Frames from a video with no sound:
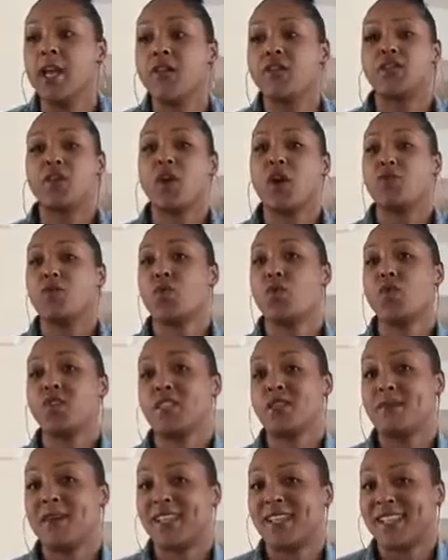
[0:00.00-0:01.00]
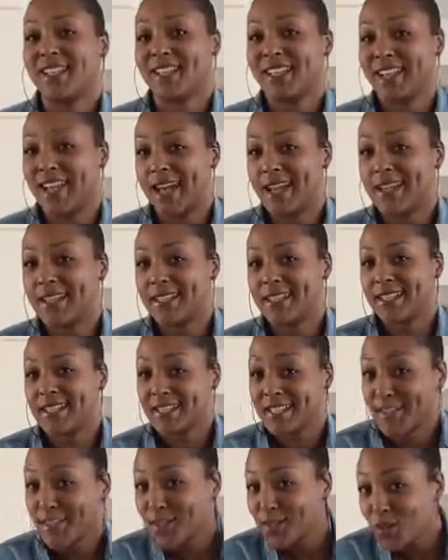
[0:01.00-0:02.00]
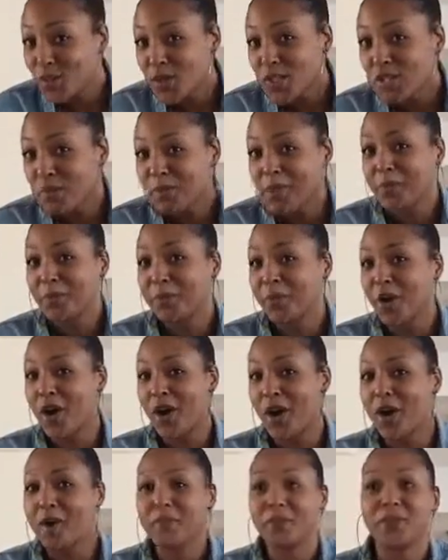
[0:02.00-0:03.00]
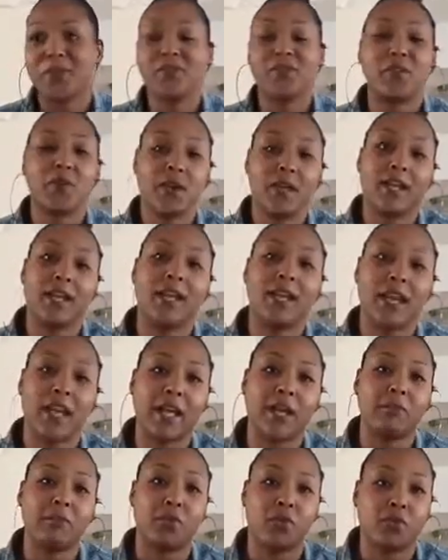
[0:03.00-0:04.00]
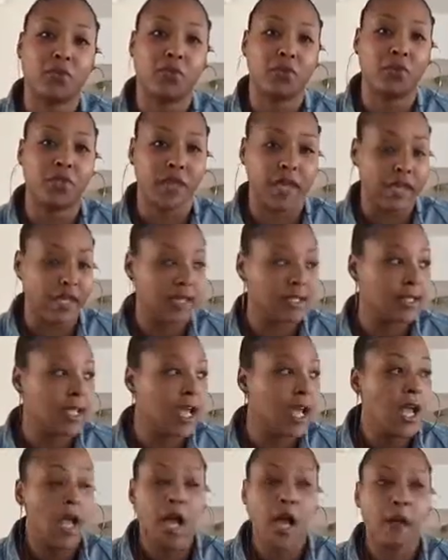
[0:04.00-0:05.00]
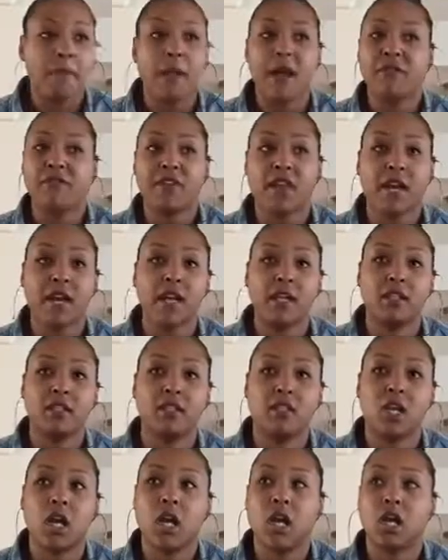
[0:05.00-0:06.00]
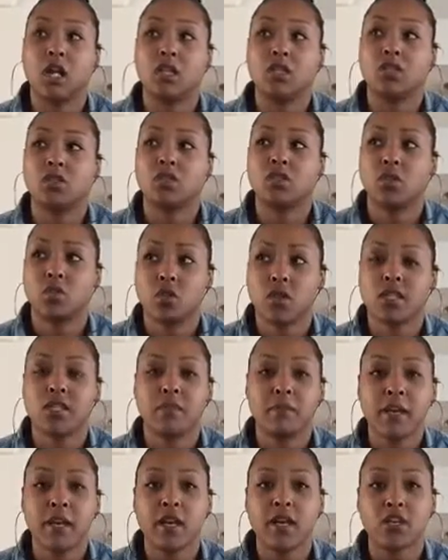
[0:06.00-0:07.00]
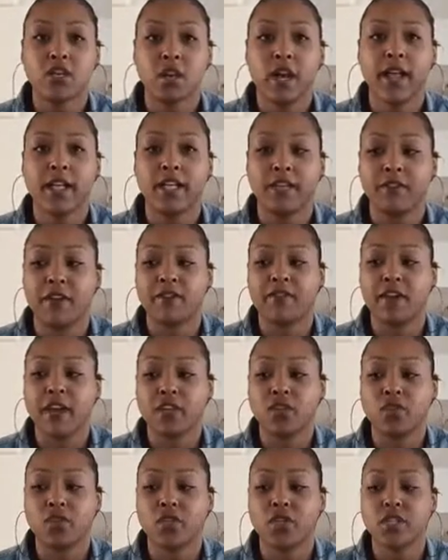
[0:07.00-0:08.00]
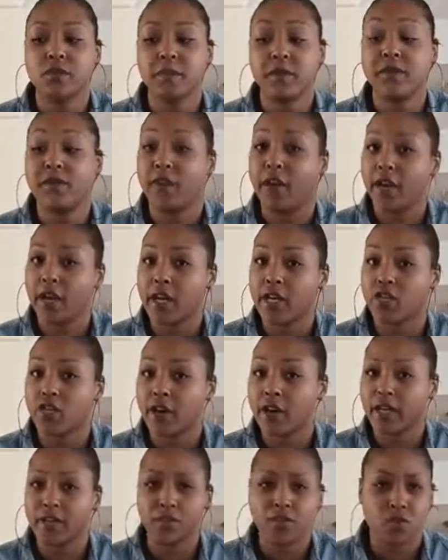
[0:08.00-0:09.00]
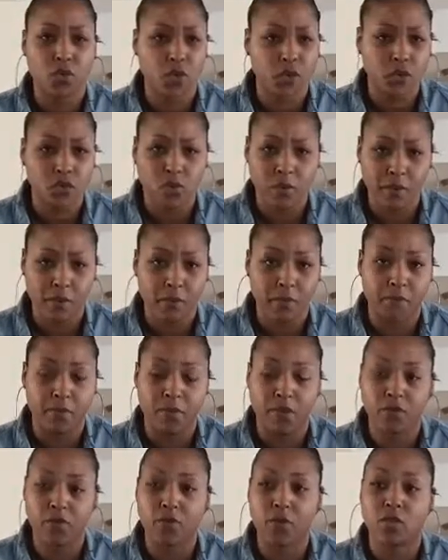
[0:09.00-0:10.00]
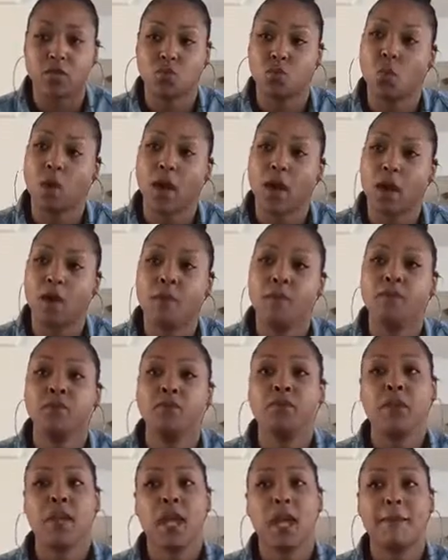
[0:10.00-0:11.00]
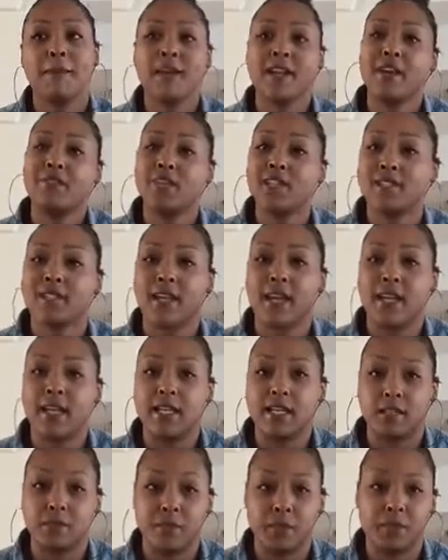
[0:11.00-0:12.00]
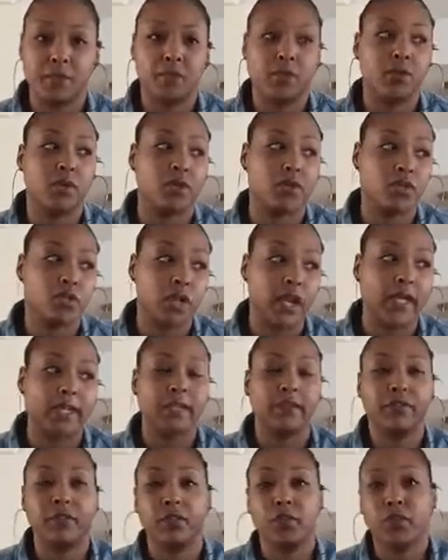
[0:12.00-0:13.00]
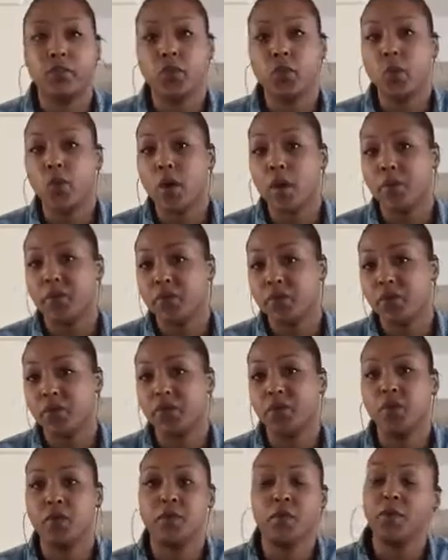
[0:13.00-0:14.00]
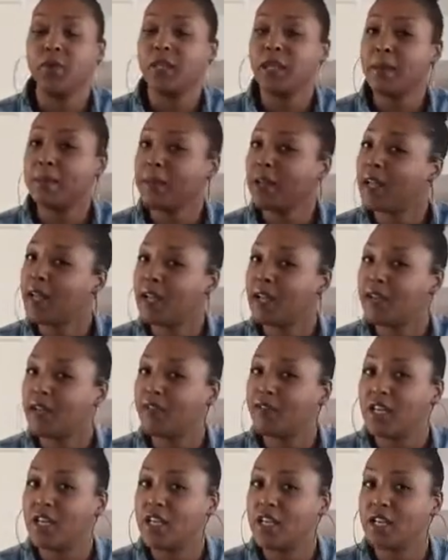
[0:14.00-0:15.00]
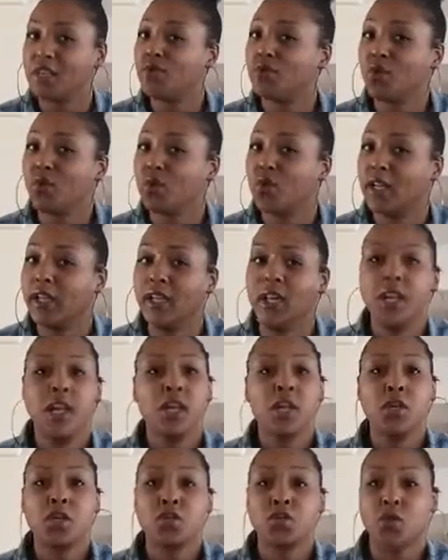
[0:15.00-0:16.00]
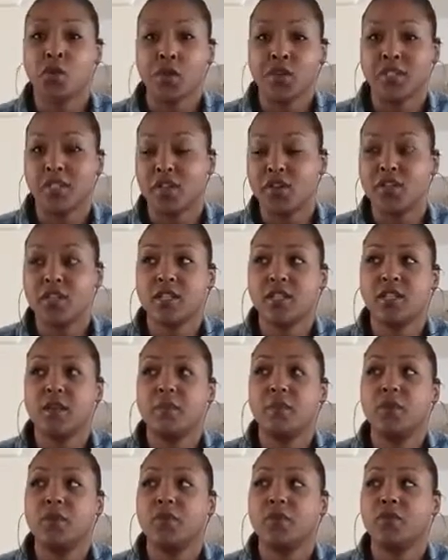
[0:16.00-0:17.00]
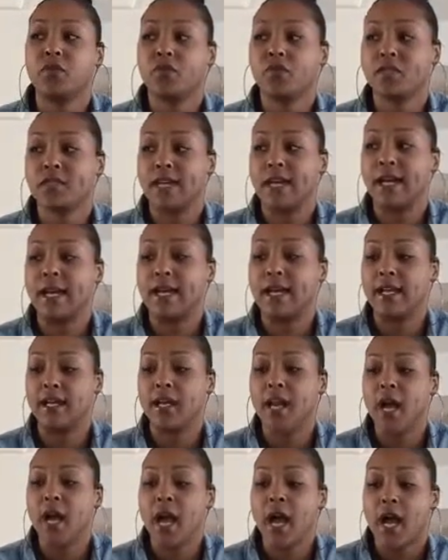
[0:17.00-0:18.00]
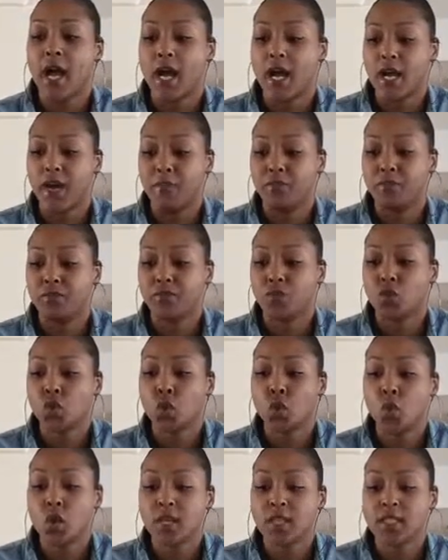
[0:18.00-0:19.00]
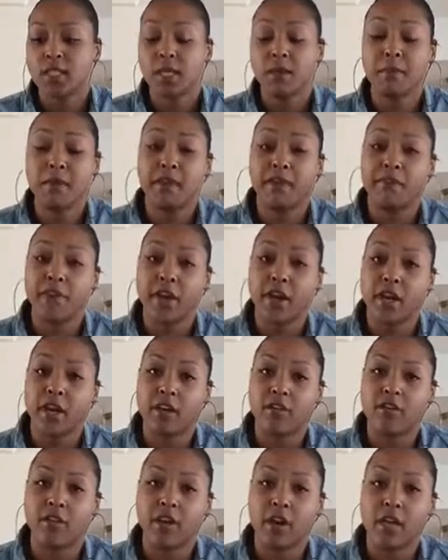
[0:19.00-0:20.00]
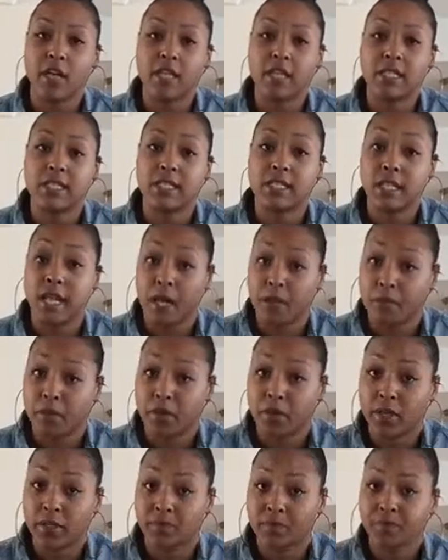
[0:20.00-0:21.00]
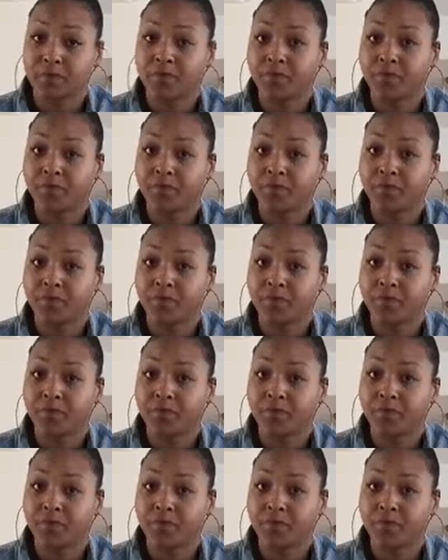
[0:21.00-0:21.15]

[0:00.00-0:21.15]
So, of course, it makes a lot of sense that Taurus people are beautiful and they like beautiful things. I find Taurus men attractive. I find Taurus men very attractive. Taurus women are beautiful as well. Every sign has people who are attractive and who are beautiful. But with that planet of Venus ruling Taurus, they're just a beautiful sign. Taurus can be very, very stubborn.